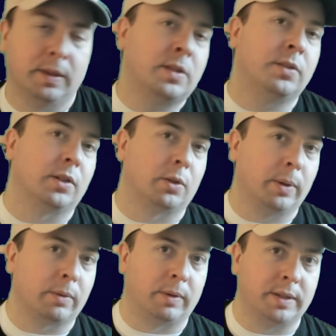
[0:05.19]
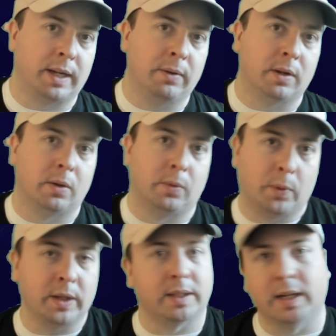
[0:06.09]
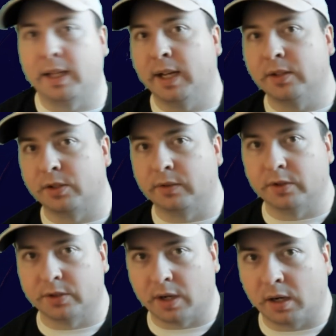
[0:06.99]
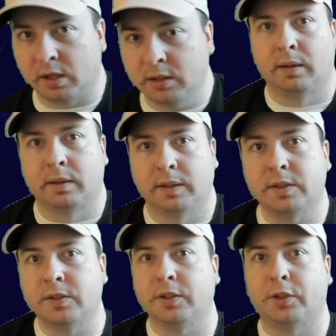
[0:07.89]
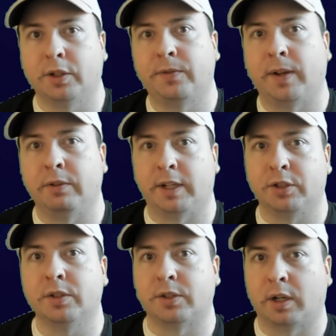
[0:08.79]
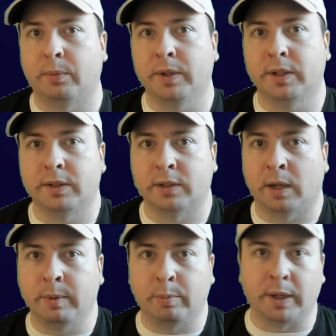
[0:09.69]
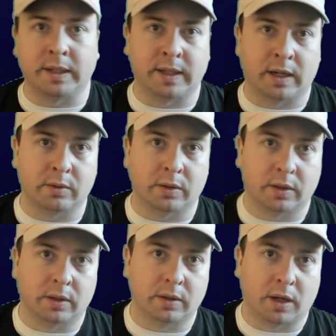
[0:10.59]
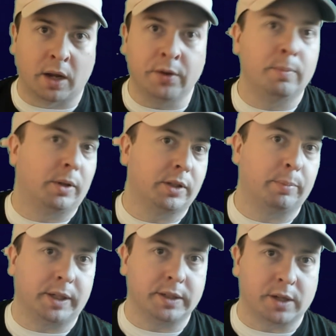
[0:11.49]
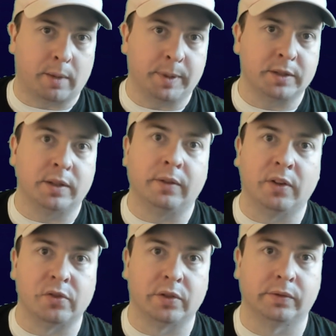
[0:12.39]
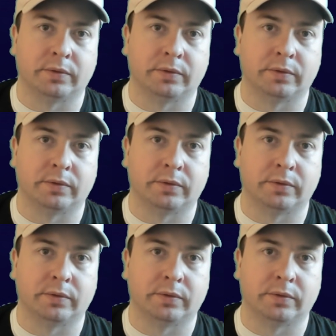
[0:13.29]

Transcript: This is a quick rundown on what dedicated servers are. This is a good foundation to start with to help me break down other multiplayer topics in the future.